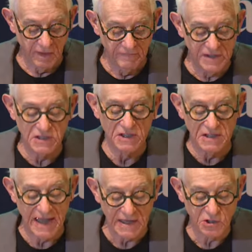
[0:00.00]

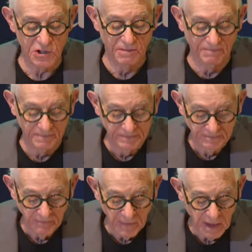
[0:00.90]
visitation
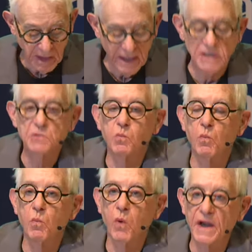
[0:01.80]
is
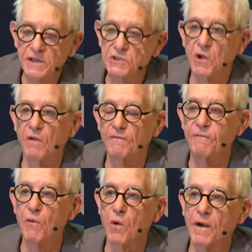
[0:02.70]
what it's all
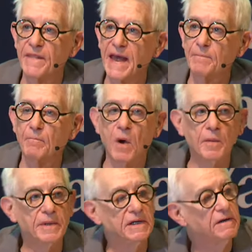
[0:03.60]
for, that
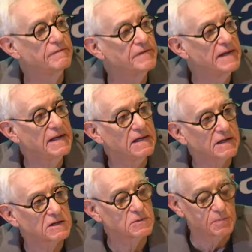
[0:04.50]
moment of
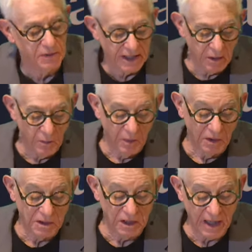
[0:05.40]
inexplicable
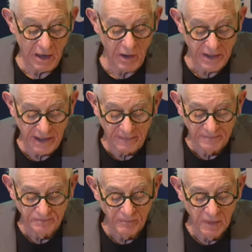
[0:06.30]
clarity.
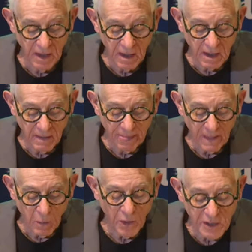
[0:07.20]

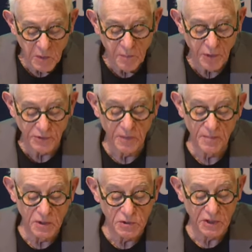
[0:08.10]
When you put the
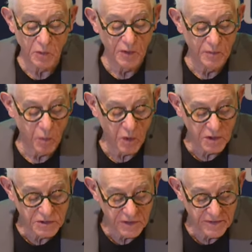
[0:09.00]
music with
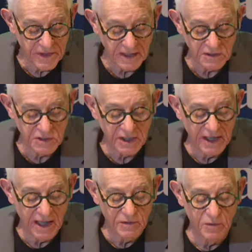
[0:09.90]
words and things
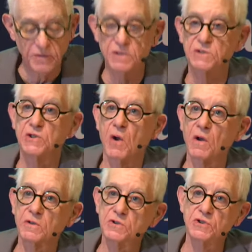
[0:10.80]
together, the
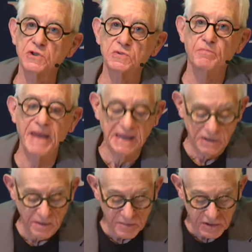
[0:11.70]
songs just make
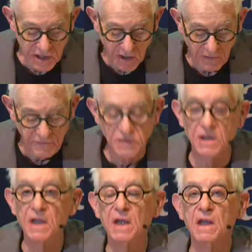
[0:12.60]
themselves.
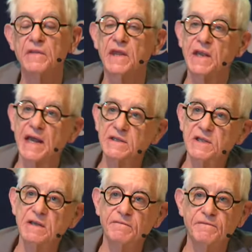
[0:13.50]
The
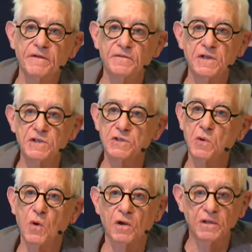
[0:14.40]
1950s New
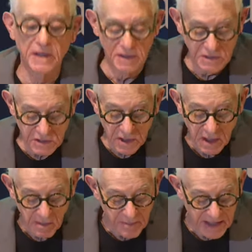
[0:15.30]
Orleans
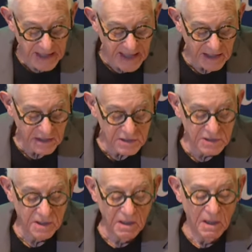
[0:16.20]

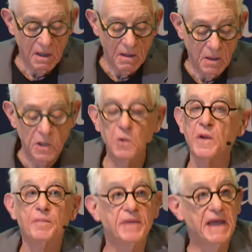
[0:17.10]
pianist
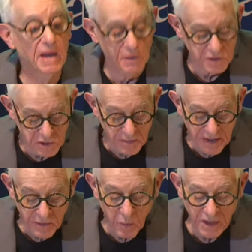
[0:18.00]
Huey Piano
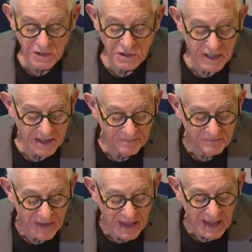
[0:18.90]
Smith once said,
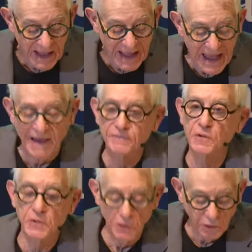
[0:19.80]

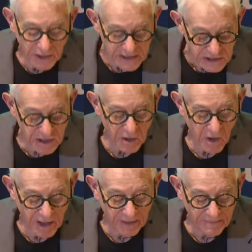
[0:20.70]
after you listen
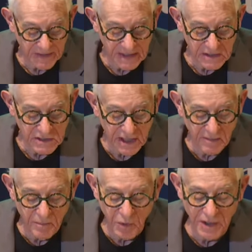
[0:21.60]
on it, he said
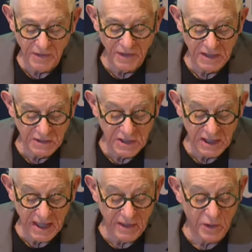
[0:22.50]
of putting things
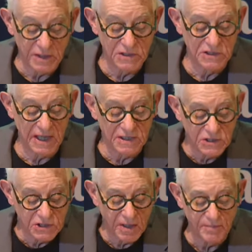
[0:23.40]
together, it says
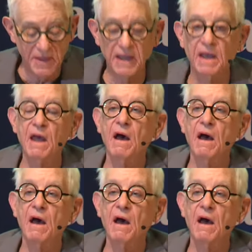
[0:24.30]
something